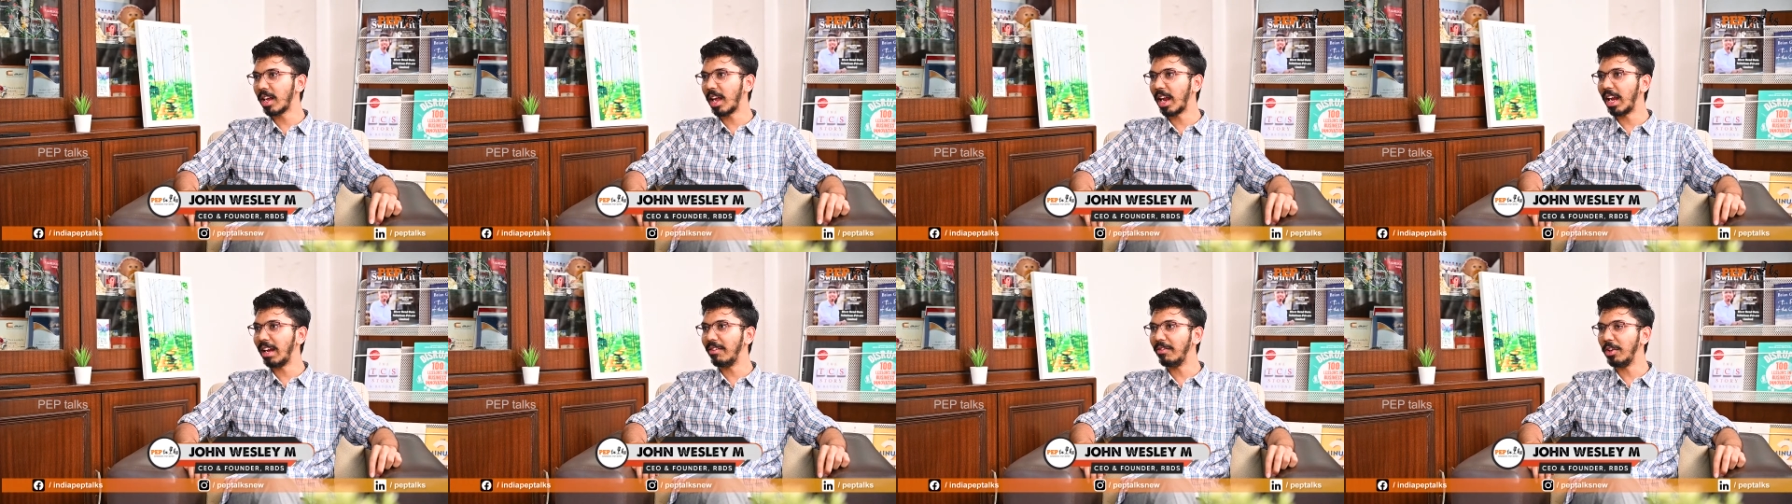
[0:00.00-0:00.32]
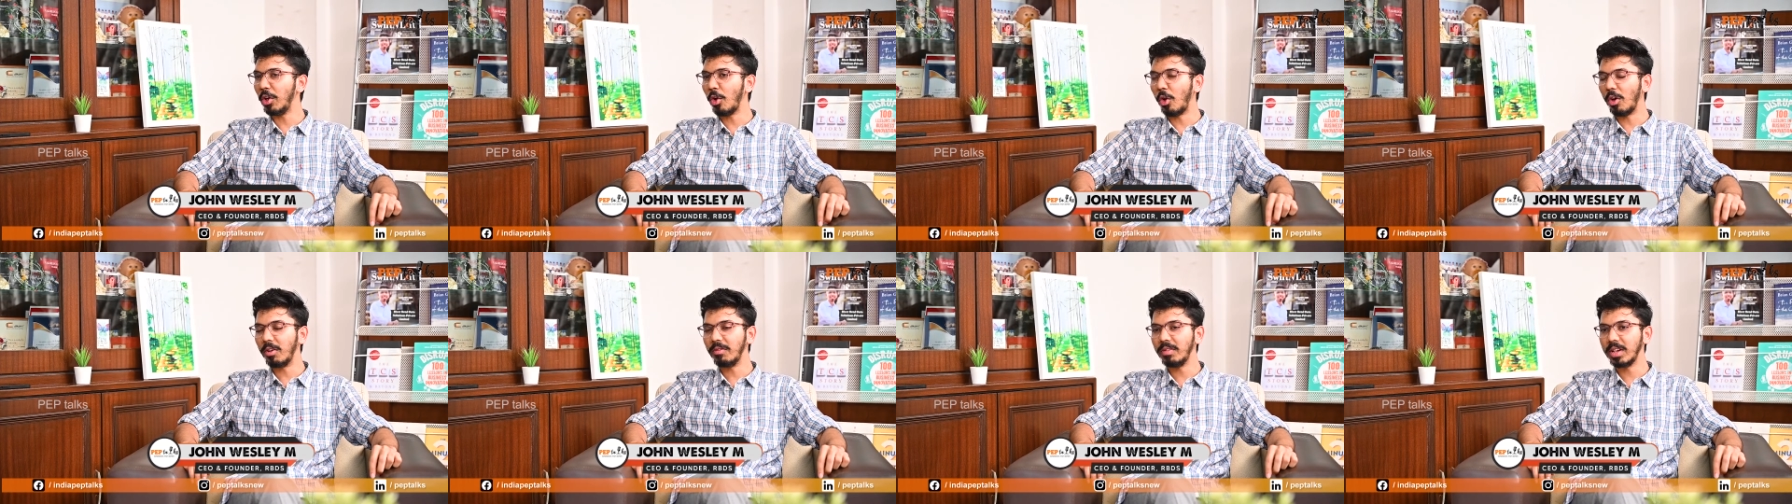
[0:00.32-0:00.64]
and
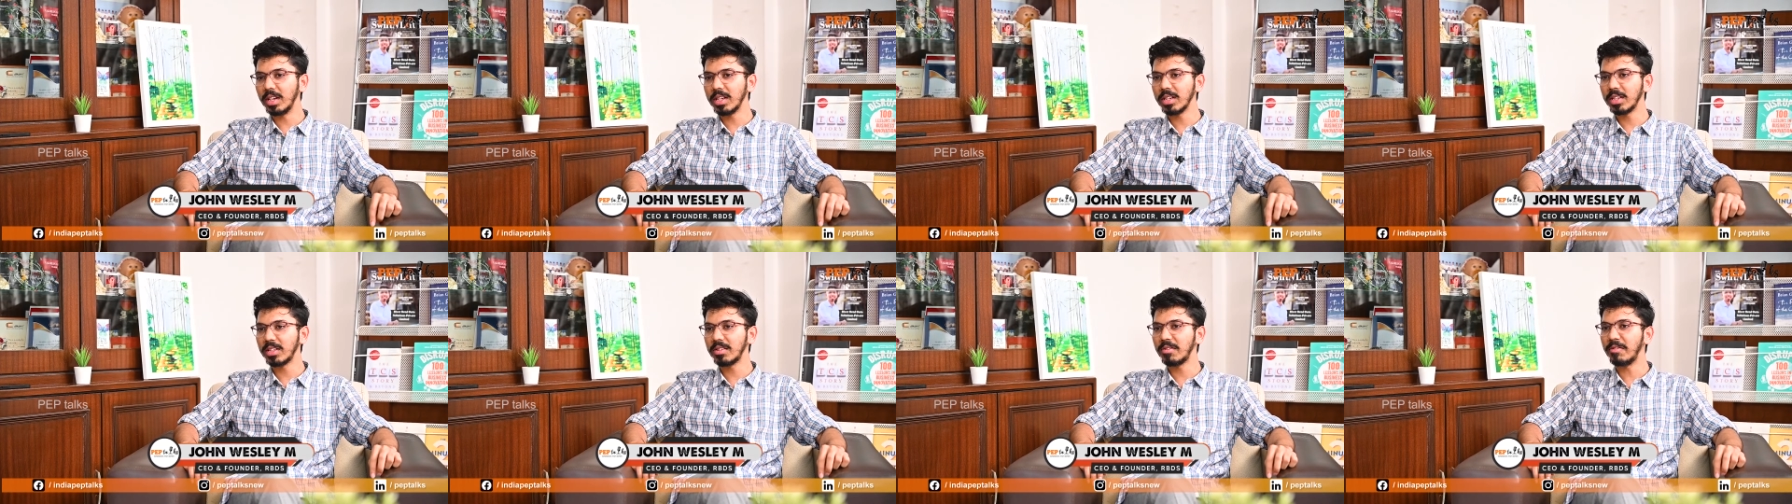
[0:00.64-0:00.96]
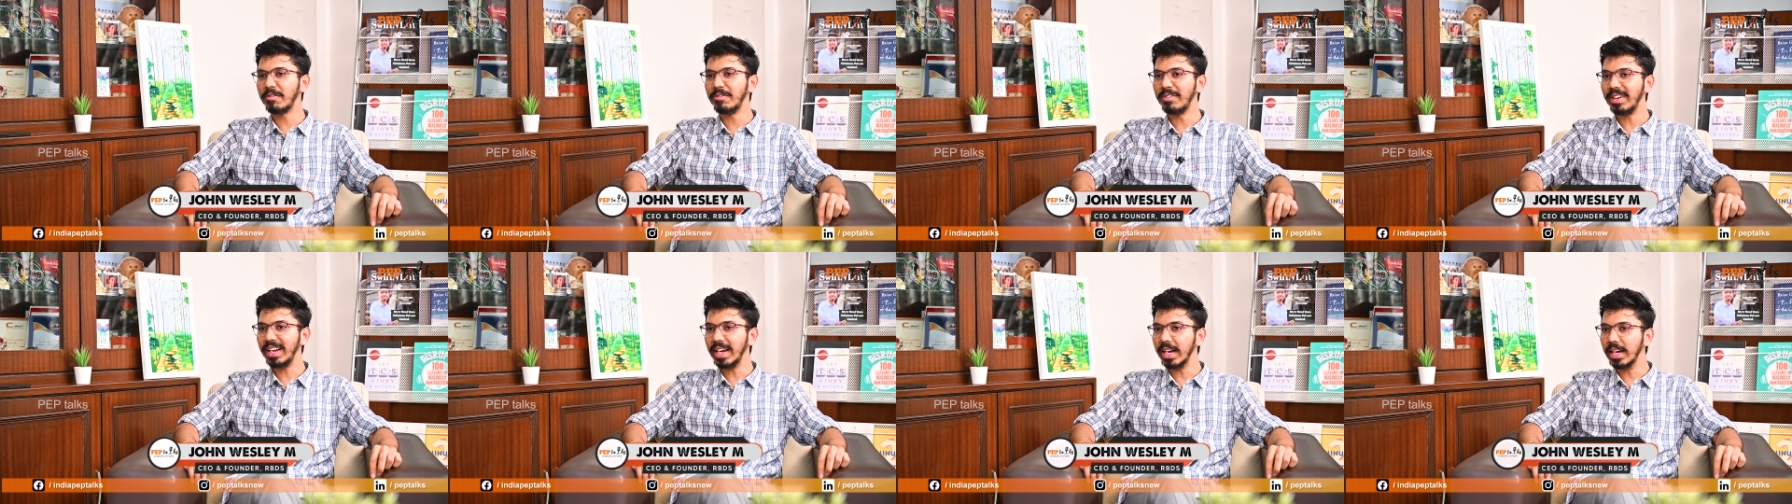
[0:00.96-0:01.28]
we always
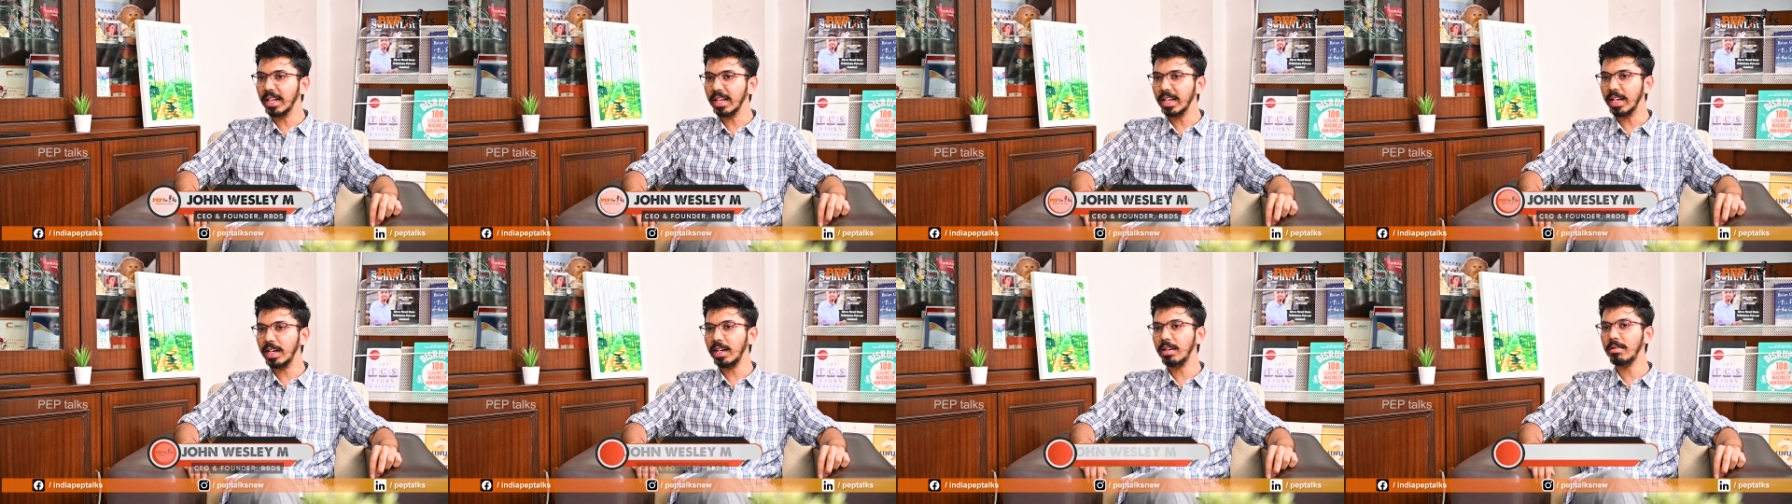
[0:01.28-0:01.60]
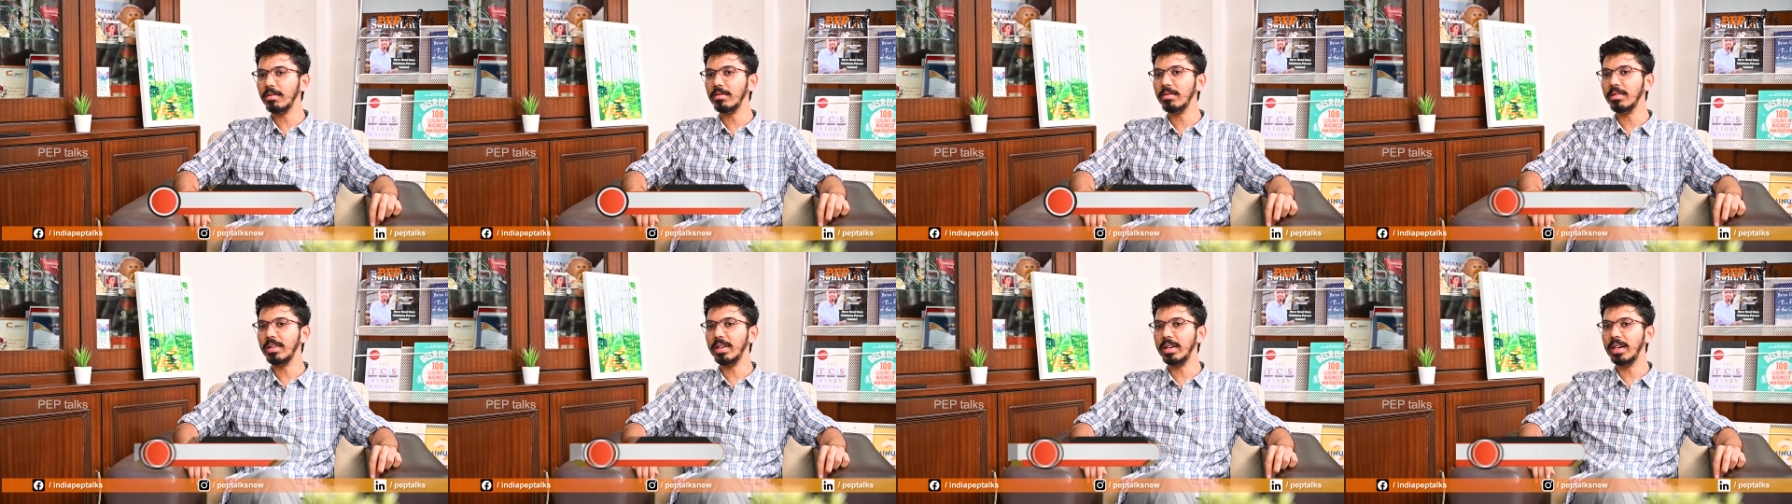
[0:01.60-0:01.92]
feed
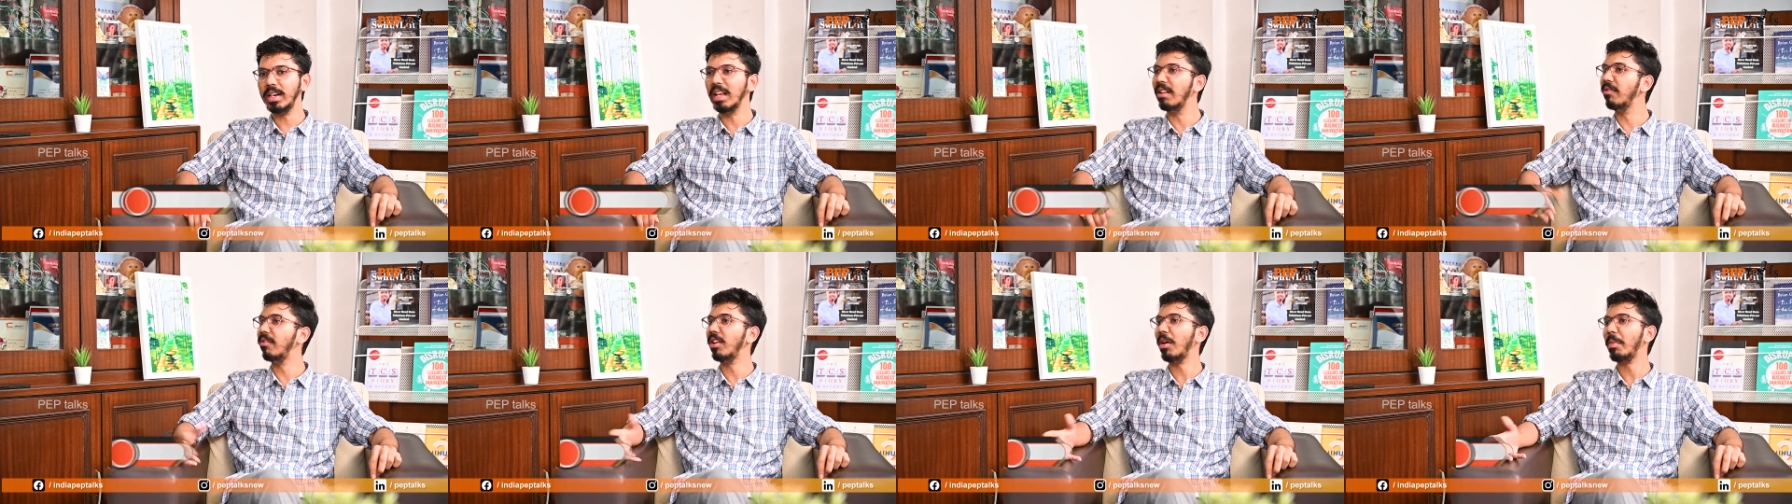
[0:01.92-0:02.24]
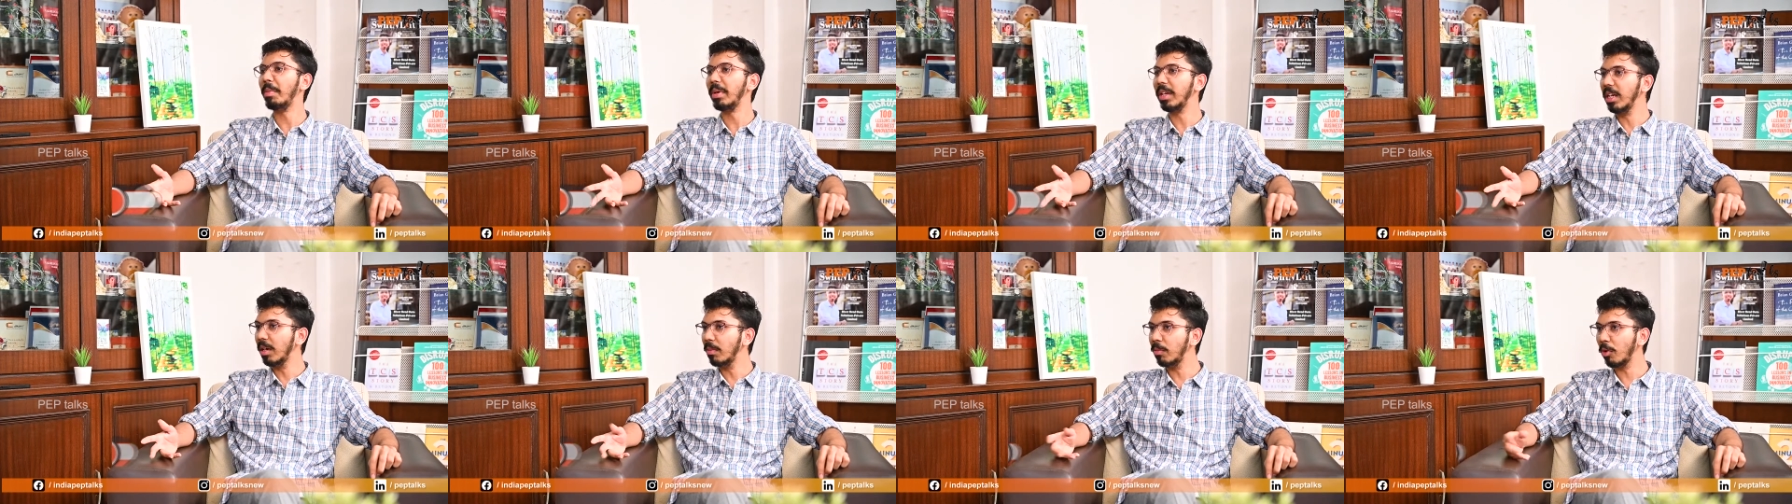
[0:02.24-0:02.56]
in
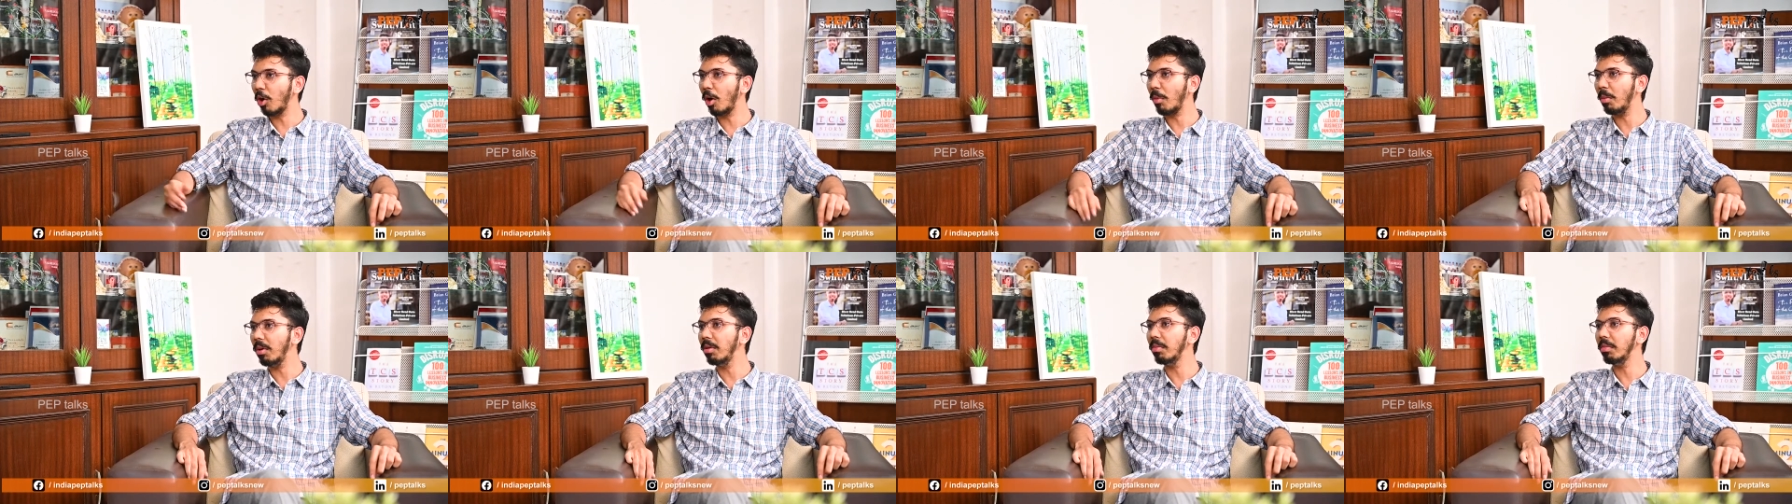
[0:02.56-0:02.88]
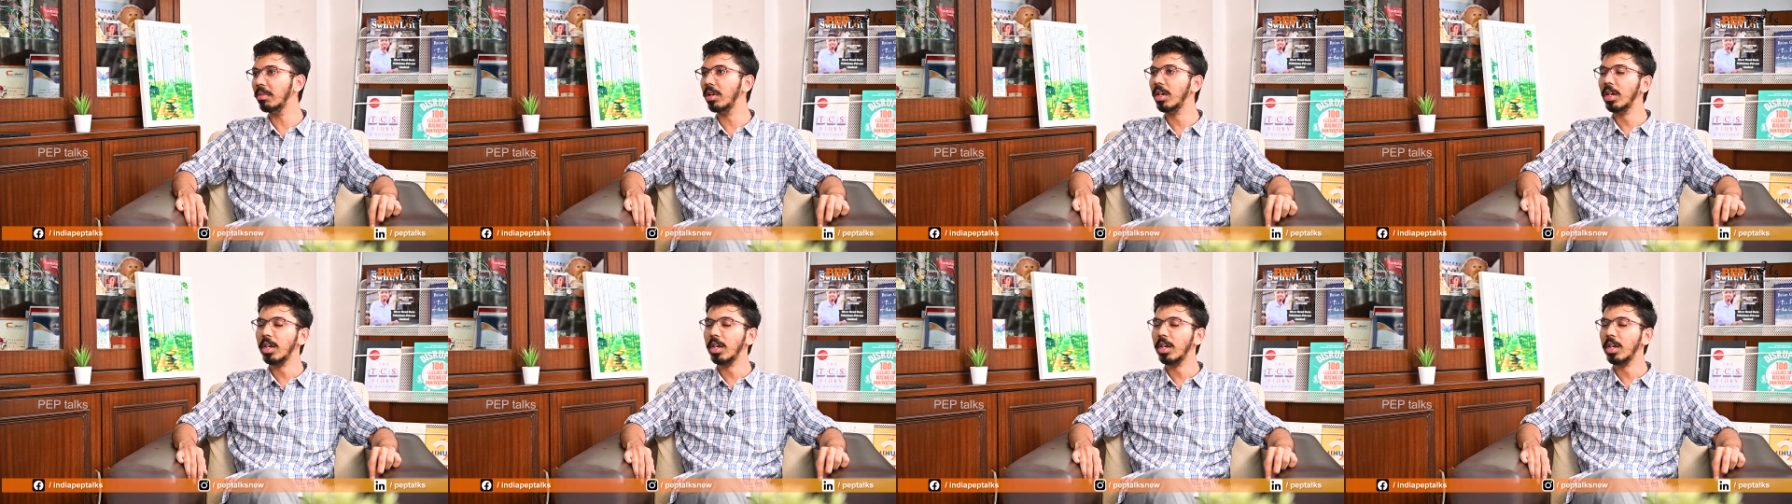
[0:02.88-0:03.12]
developing a problem.